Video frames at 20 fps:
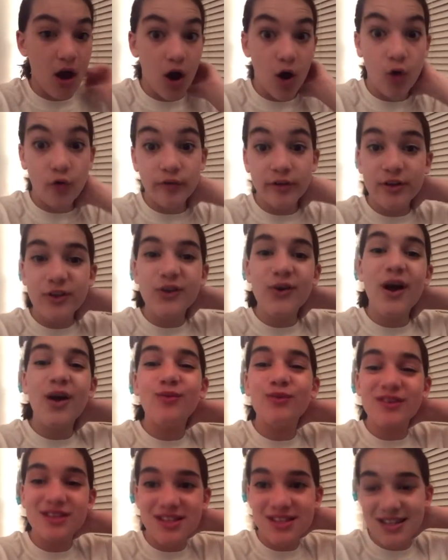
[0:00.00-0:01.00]
overdue
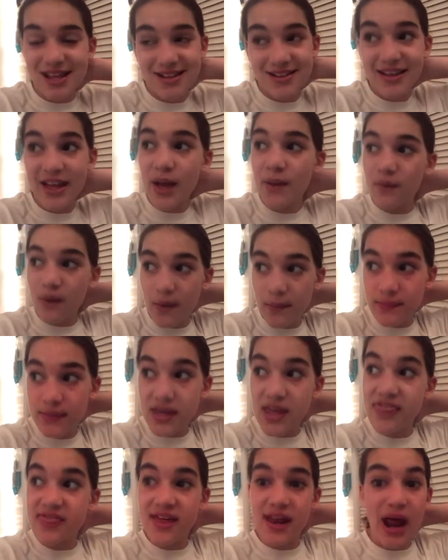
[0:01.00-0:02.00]
and what does that say about me?
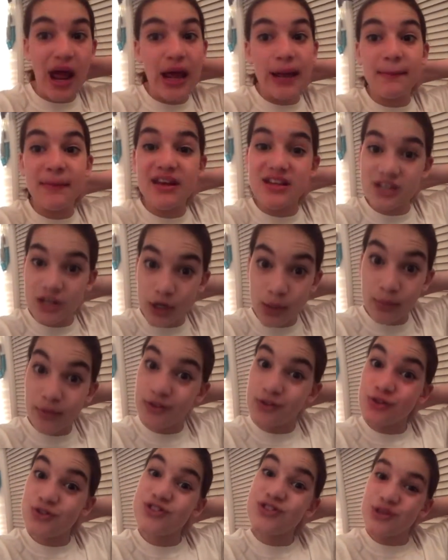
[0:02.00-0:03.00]
That I am a terrible
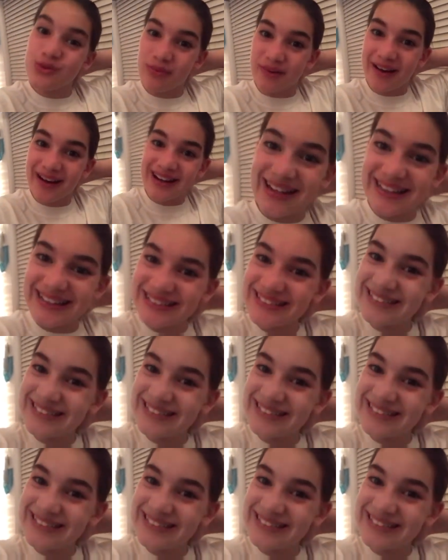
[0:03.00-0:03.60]
YouTuber.